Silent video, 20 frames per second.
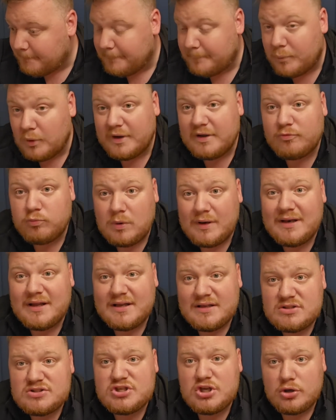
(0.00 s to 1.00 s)
But if we
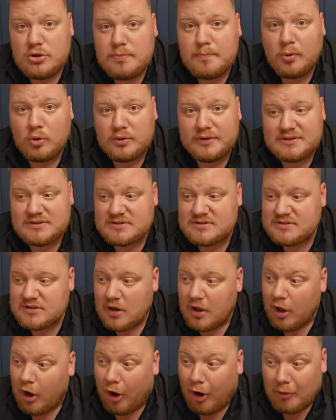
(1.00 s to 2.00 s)
need 2 points,
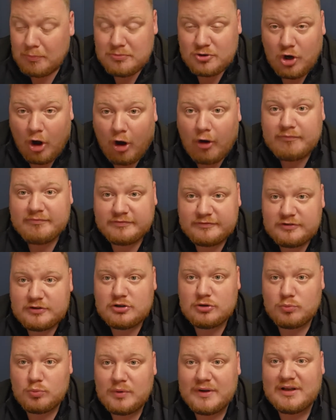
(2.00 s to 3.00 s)
I'm
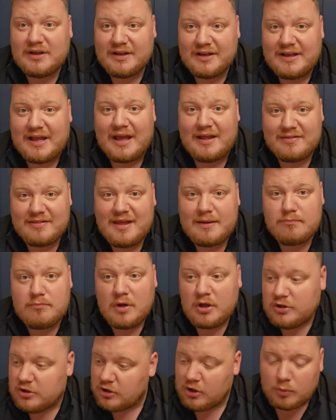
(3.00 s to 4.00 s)
confident we can get them.
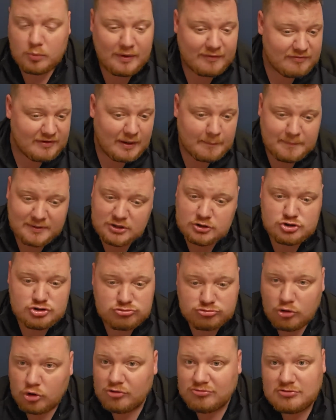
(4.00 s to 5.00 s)
You know, whether that be a
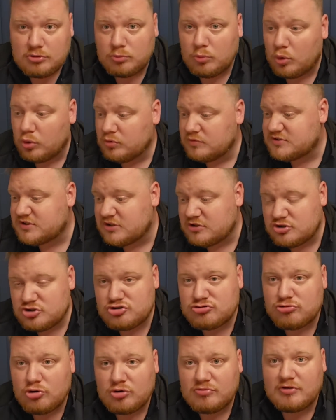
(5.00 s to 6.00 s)
draw at Wolves and a
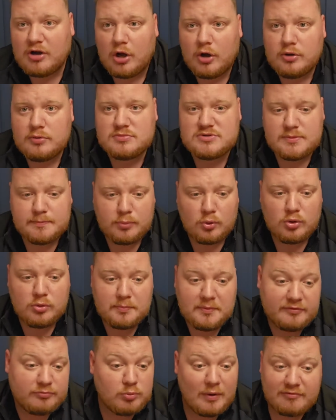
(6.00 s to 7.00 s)
draw at home to
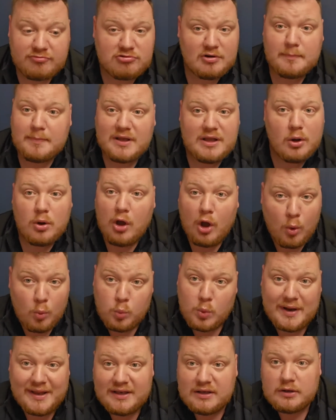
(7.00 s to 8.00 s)
Bournemouth, whether it be a
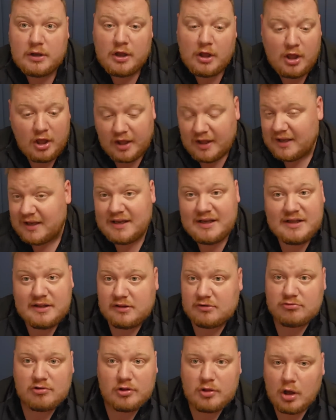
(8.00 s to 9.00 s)
win at
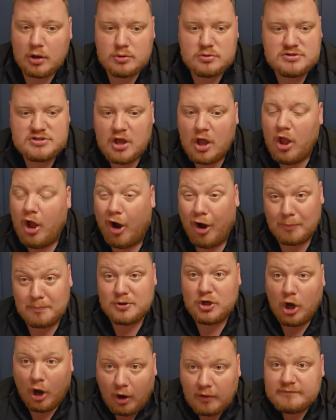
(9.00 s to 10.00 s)
either of those, I'm
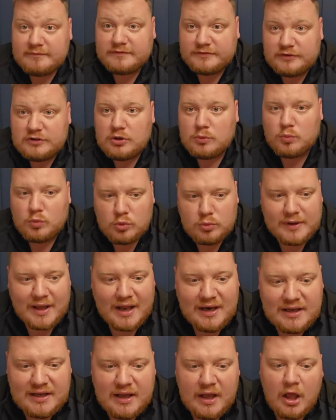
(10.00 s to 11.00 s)
confident we'll
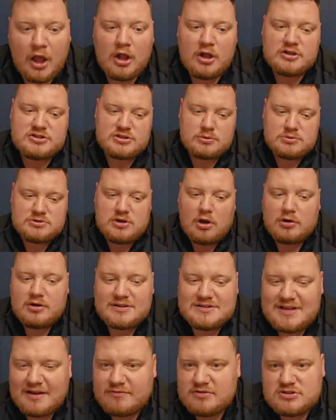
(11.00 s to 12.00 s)
get it. So as long
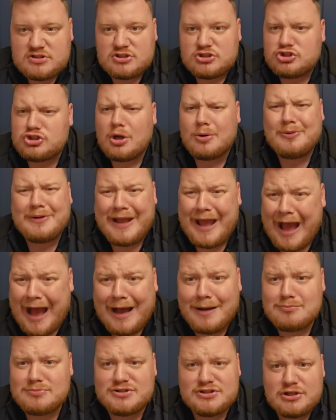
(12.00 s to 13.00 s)
as Everton don't get
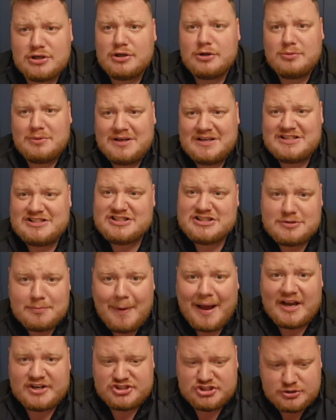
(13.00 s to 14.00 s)
absolutely
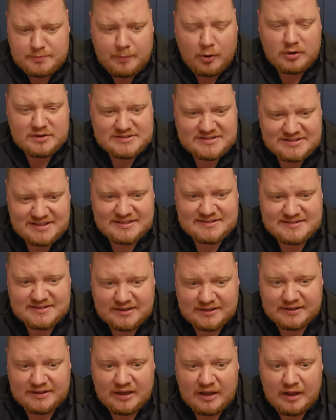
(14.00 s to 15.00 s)
smashed by City,